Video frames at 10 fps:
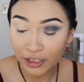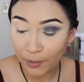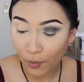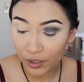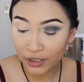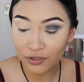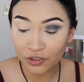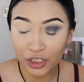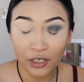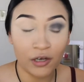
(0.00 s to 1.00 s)
kept wanting to
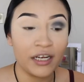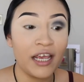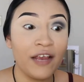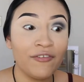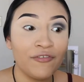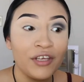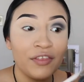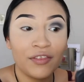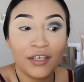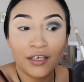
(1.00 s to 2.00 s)
check on
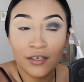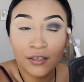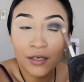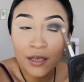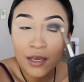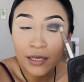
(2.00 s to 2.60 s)
everything.